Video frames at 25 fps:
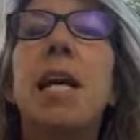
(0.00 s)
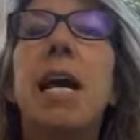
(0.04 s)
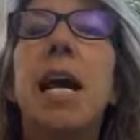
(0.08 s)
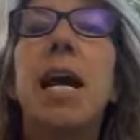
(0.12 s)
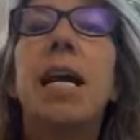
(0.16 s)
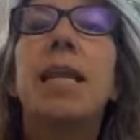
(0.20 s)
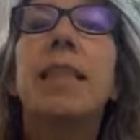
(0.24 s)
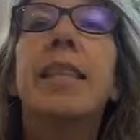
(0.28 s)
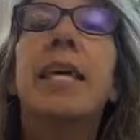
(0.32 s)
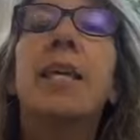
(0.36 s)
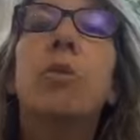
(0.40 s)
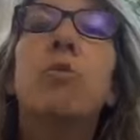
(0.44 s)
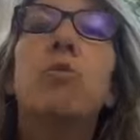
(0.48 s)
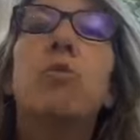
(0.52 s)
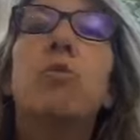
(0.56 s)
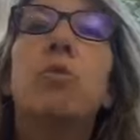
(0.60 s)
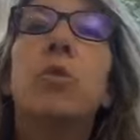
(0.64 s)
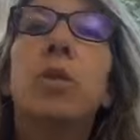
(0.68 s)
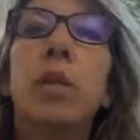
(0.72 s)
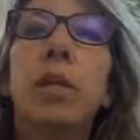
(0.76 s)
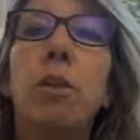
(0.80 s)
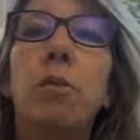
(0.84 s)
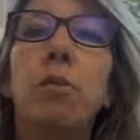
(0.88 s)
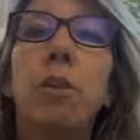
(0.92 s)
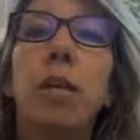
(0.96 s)
And that
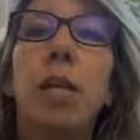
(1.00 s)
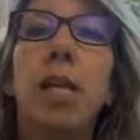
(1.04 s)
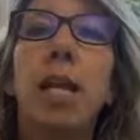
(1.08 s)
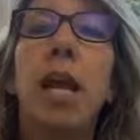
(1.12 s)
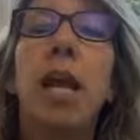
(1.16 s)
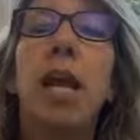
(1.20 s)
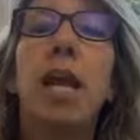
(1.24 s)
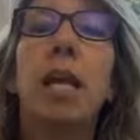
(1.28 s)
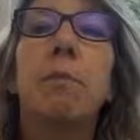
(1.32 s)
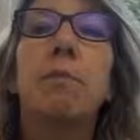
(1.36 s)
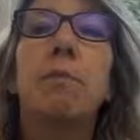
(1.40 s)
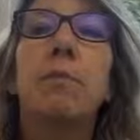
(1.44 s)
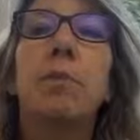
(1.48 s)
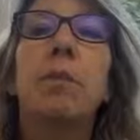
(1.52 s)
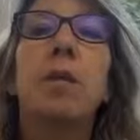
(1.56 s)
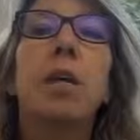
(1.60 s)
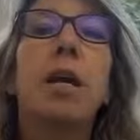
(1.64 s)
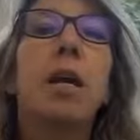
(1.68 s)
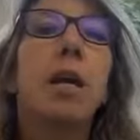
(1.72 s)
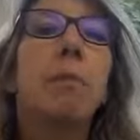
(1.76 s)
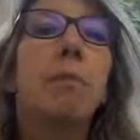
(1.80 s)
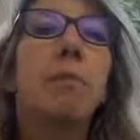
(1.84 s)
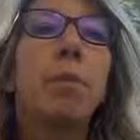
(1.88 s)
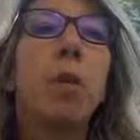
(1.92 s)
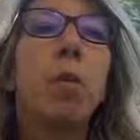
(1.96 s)
really, really helps
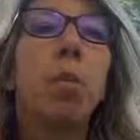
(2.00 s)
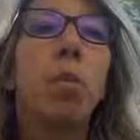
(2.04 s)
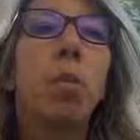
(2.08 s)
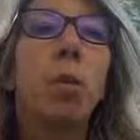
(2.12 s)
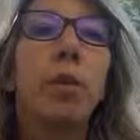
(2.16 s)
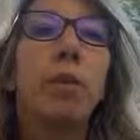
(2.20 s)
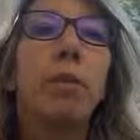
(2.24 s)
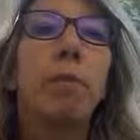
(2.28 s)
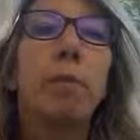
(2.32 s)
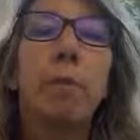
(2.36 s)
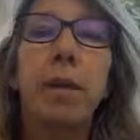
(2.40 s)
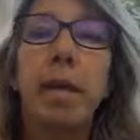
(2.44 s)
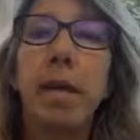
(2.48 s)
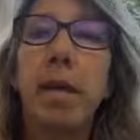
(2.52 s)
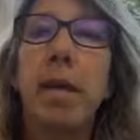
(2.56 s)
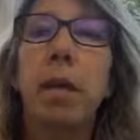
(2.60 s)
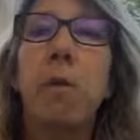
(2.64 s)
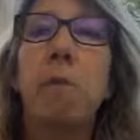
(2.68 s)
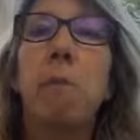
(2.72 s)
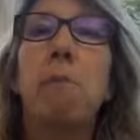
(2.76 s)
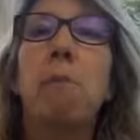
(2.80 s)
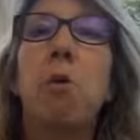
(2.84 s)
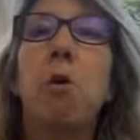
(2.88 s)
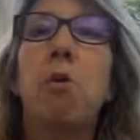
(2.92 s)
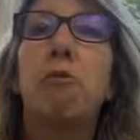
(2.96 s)
with being
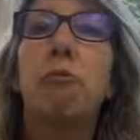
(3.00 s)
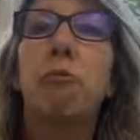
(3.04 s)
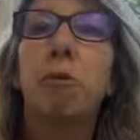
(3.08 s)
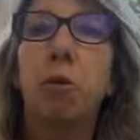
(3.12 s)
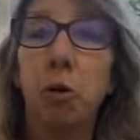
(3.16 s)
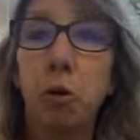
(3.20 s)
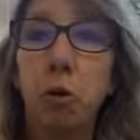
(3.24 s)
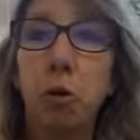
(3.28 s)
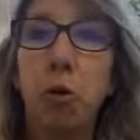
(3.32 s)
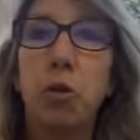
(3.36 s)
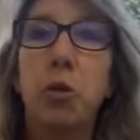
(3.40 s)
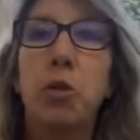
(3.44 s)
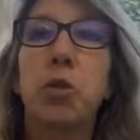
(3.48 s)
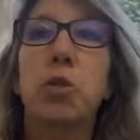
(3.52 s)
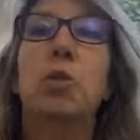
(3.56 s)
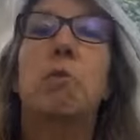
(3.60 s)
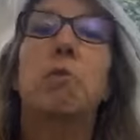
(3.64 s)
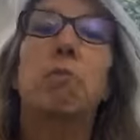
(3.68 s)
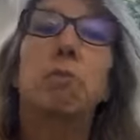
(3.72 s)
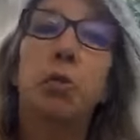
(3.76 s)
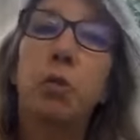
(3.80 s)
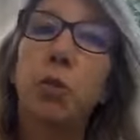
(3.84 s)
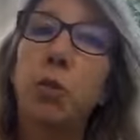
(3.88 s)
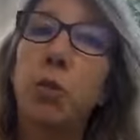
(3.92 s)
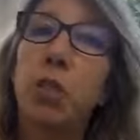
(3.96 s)
more focused.
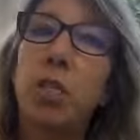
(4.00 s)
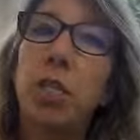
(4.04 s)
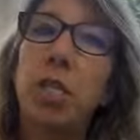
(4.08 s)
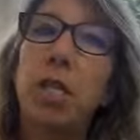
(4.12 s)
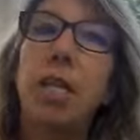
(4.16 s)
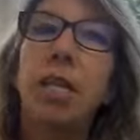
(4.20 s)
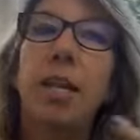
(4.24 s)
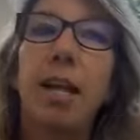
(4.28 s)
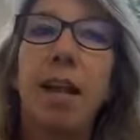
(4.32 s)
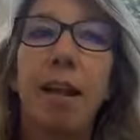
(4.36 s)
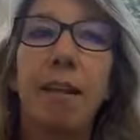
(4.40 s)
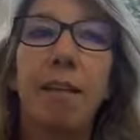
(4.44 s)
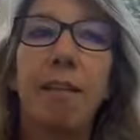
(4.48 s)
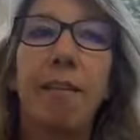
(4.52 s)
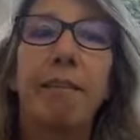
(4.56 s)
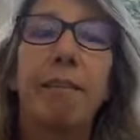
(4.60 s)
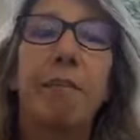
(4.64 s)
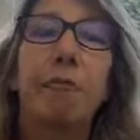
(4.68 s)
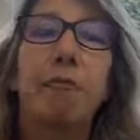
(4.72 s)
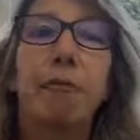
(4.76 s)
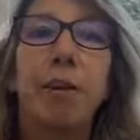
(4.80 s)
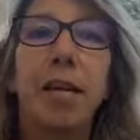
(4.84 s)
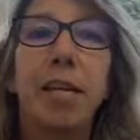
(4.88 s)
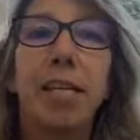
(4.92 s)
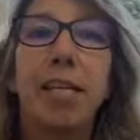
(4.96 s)
Protein, healthy
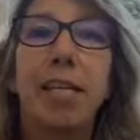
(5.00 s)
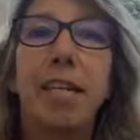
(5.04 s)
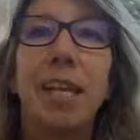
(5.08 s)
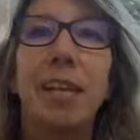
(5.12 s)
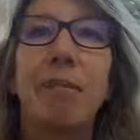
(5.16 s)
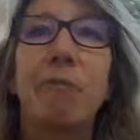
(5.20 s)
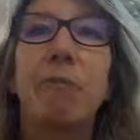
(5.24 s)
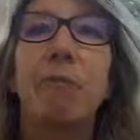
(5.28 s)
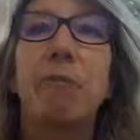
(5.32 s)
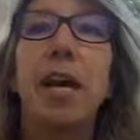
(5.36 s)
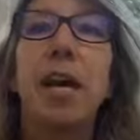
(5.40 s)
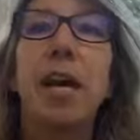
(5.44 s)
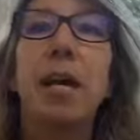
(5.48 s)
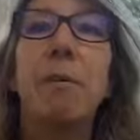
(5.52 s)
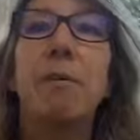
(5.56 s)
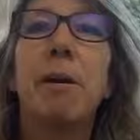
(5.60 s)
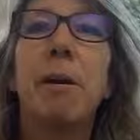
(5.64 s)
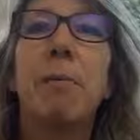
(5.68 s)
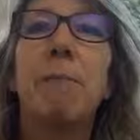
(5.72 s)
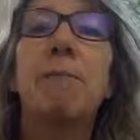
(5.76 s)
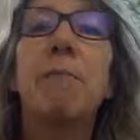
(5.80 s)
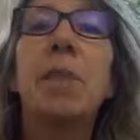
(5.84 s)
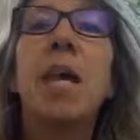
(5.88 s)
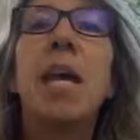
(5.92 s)
fat and fiber.